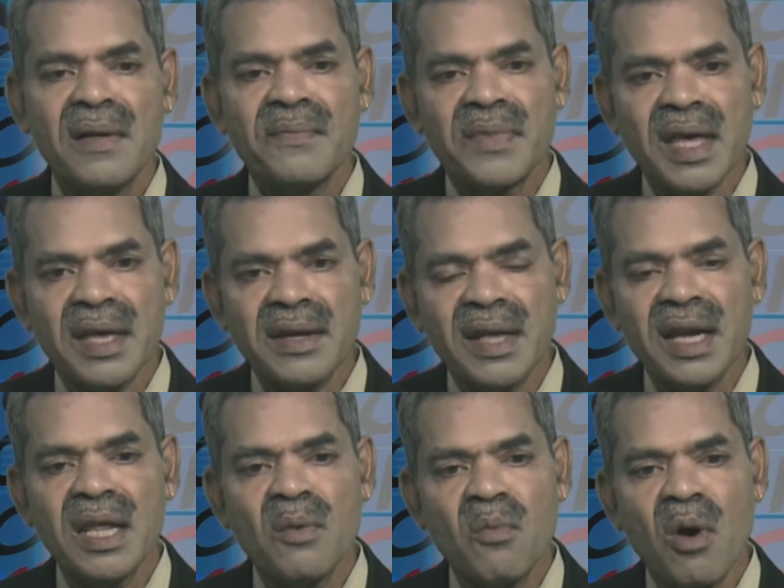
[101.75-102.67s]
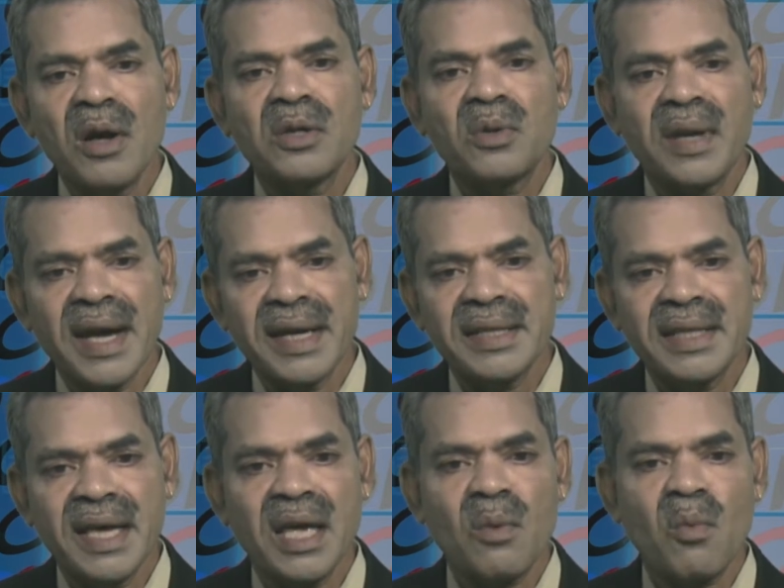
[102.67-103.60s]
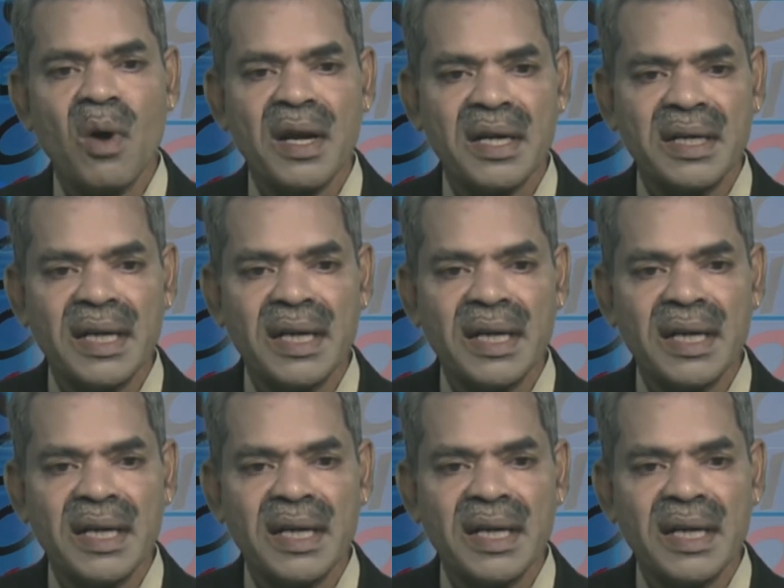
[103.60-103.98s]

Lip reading: they really want to get their work